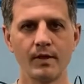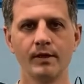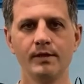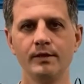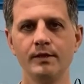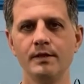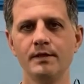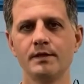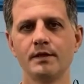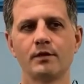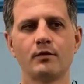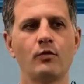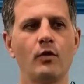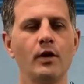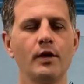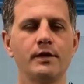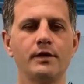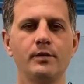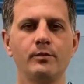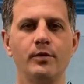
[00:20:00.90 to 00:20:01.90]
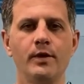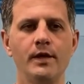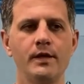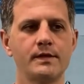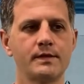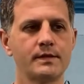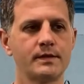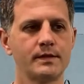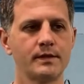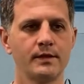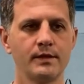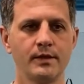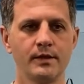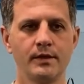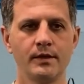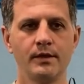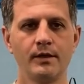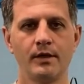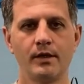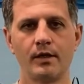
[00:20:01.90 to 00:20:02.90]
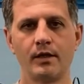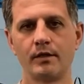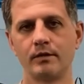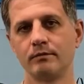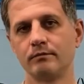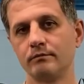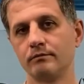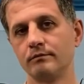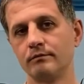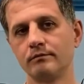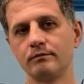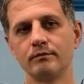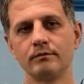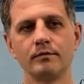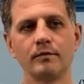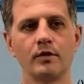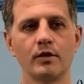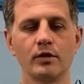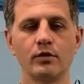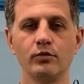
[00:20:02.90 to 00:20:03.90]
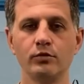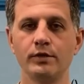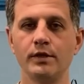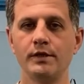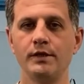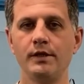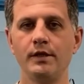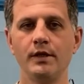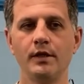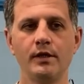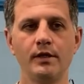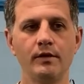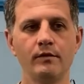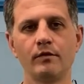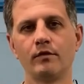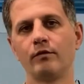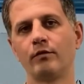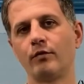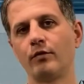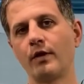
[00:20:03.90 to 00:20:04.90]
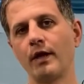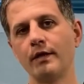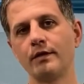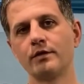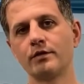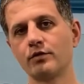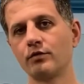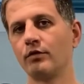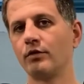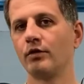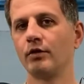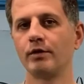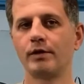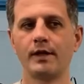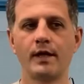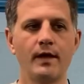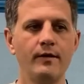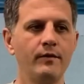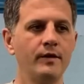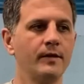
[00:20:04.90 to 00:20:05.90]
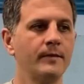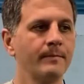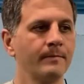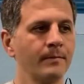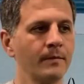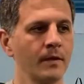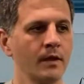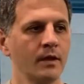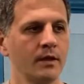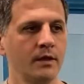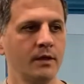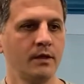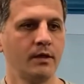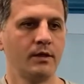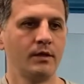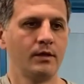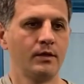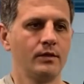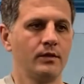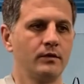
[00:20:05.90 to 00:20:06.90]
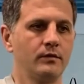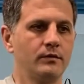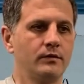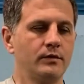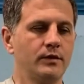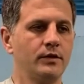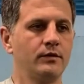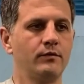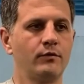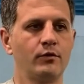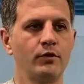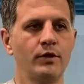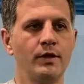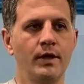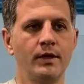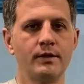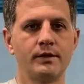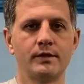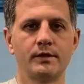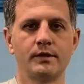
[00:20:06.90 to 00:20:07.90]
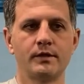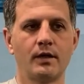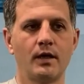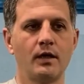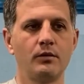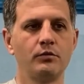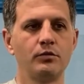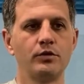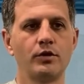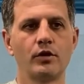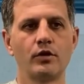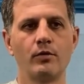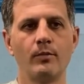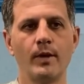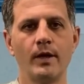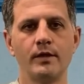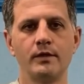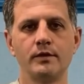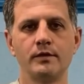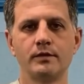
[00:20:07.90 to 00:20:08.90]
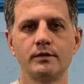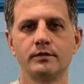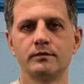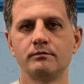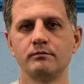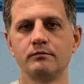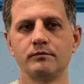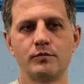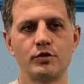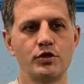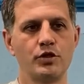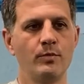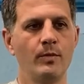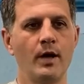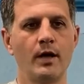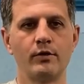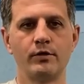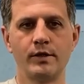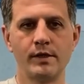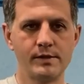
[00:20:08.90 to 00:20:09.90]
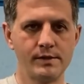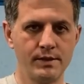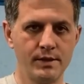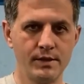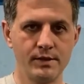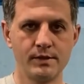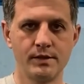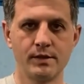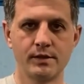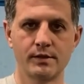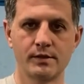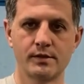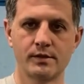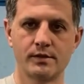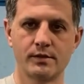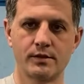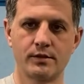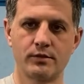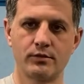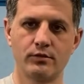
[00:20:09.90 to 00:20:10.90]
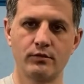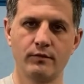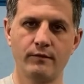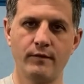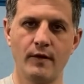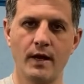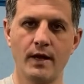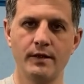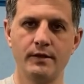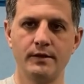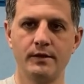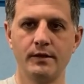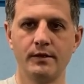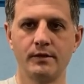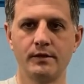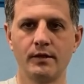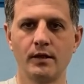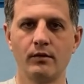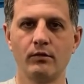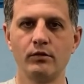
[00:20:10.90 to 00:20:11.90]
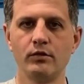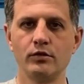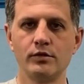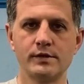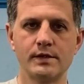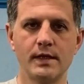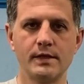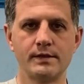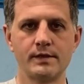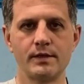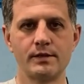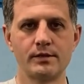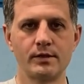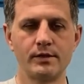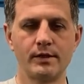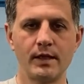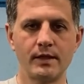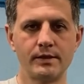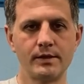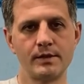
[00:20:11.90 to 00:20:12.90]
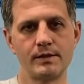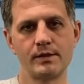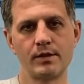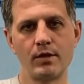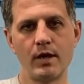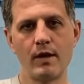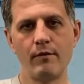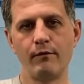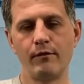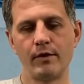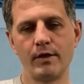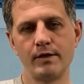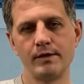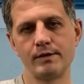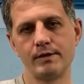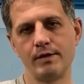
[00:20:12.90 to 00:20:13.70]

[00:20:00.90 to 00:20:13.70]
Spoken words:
Decent quality brakes are a good idea even for riders who are not heavy. And for that, I would recommend Shimano. That's the easiest to find, and I will use that as a reference.